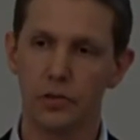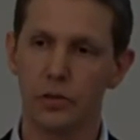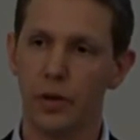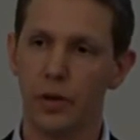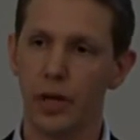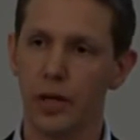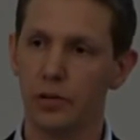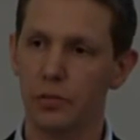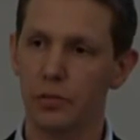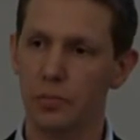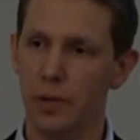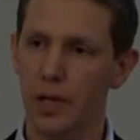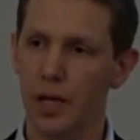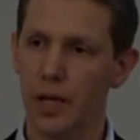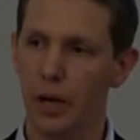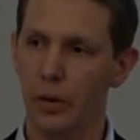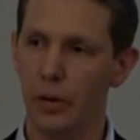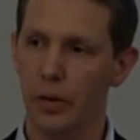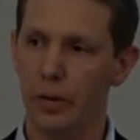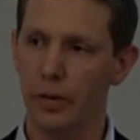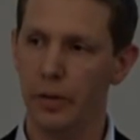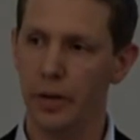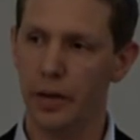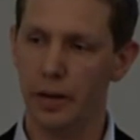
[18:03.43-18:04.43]
It strikes
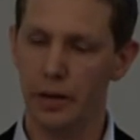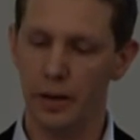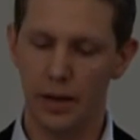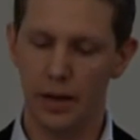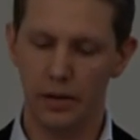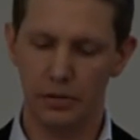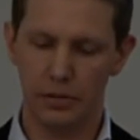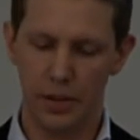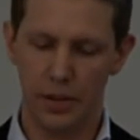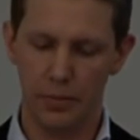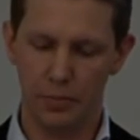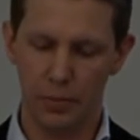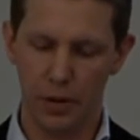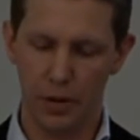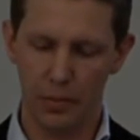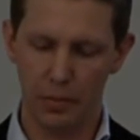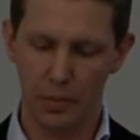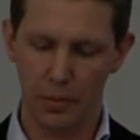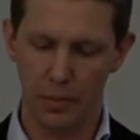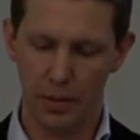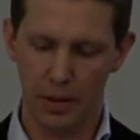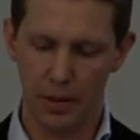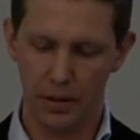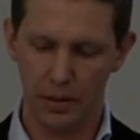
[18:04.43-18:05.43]
me, however, as
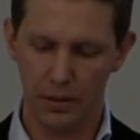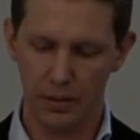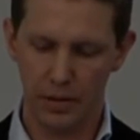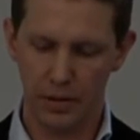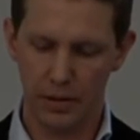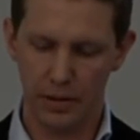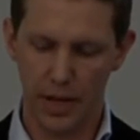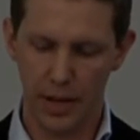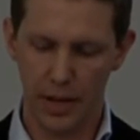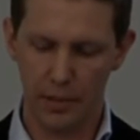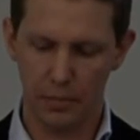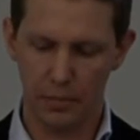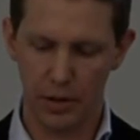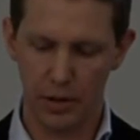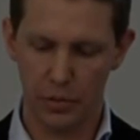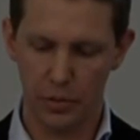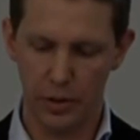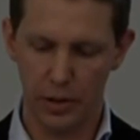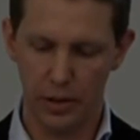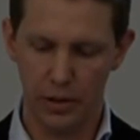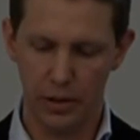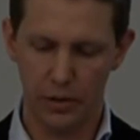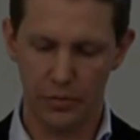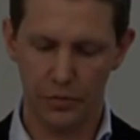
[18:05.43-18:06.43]
improbable that
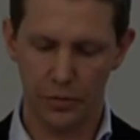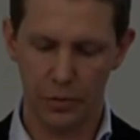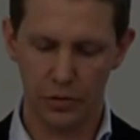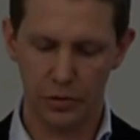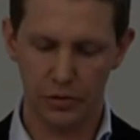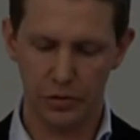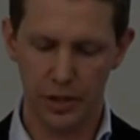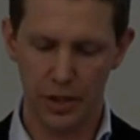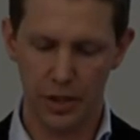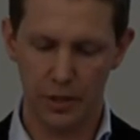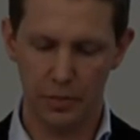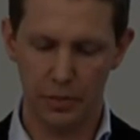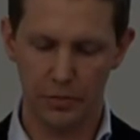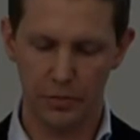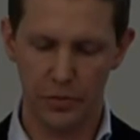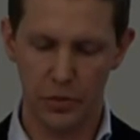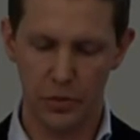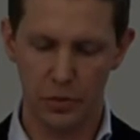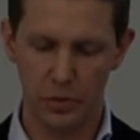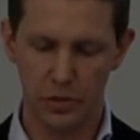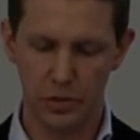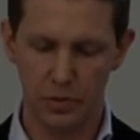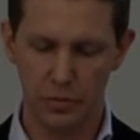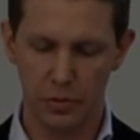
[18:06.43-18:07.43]
Denmark will in the
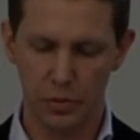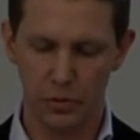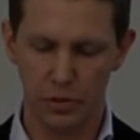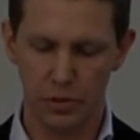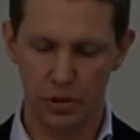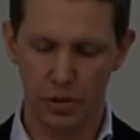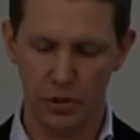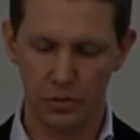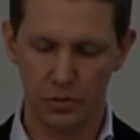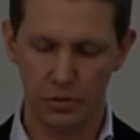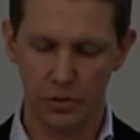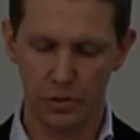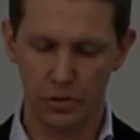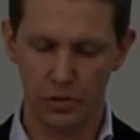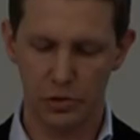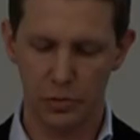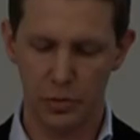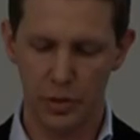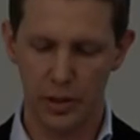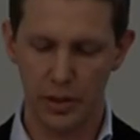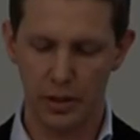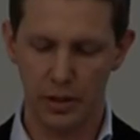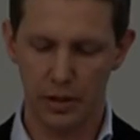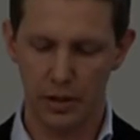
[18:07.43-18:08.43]
foreseeable future move closer
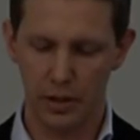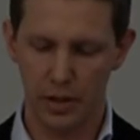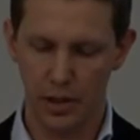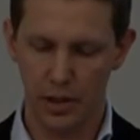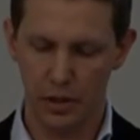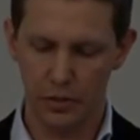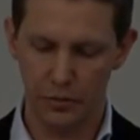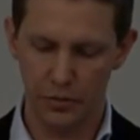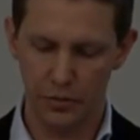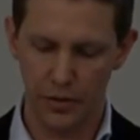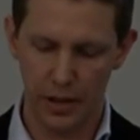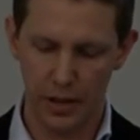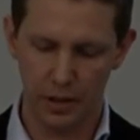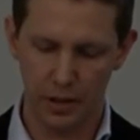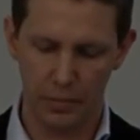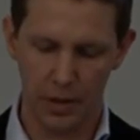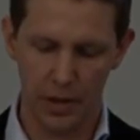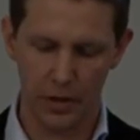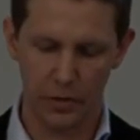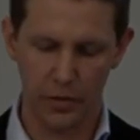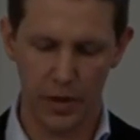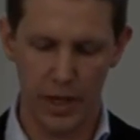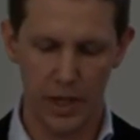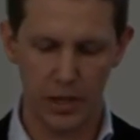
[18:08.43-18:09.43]
to Sweden in the
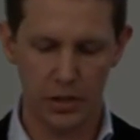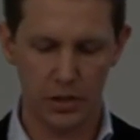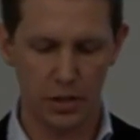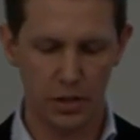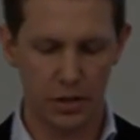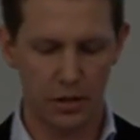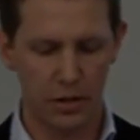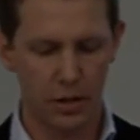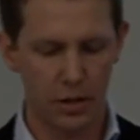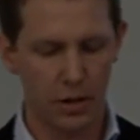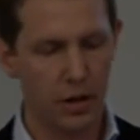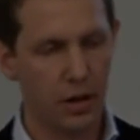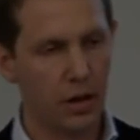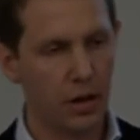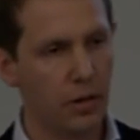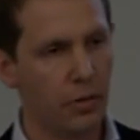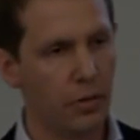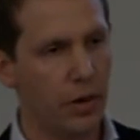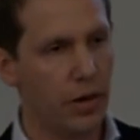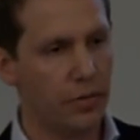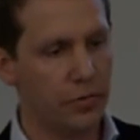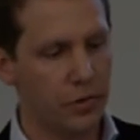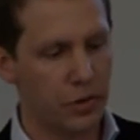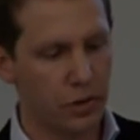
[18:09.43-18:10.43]
field of migration,
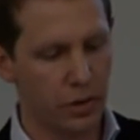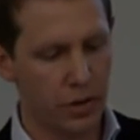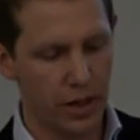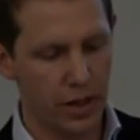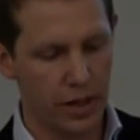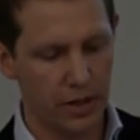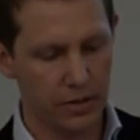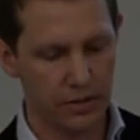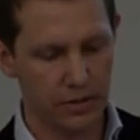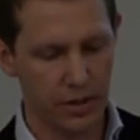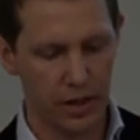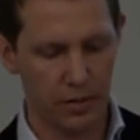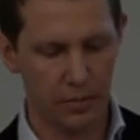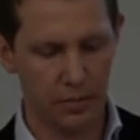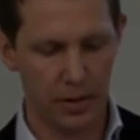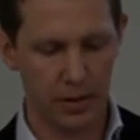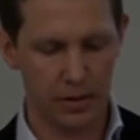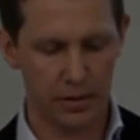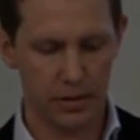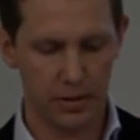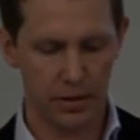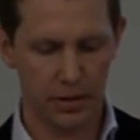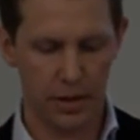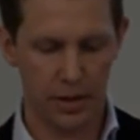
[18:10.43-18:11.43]
refugee
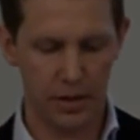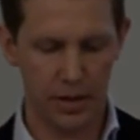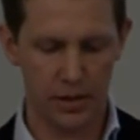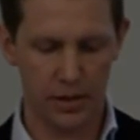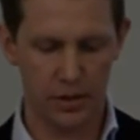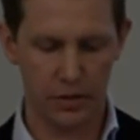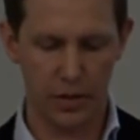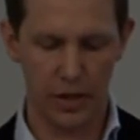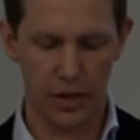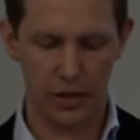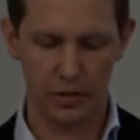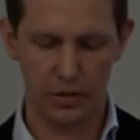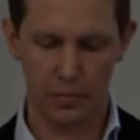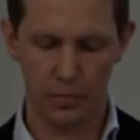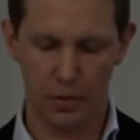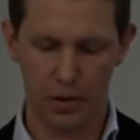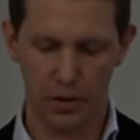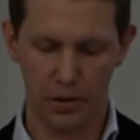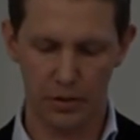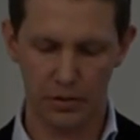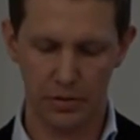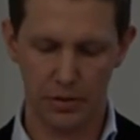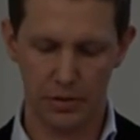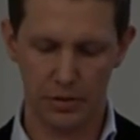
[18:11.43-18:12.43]
settlement, and
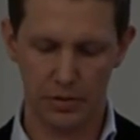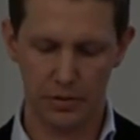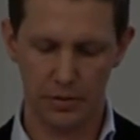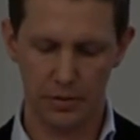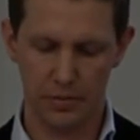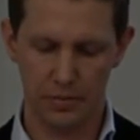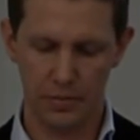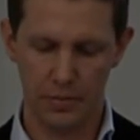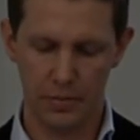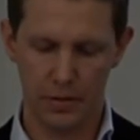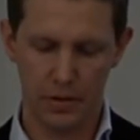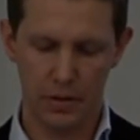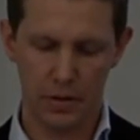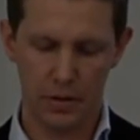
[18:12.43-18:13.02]
integration policies.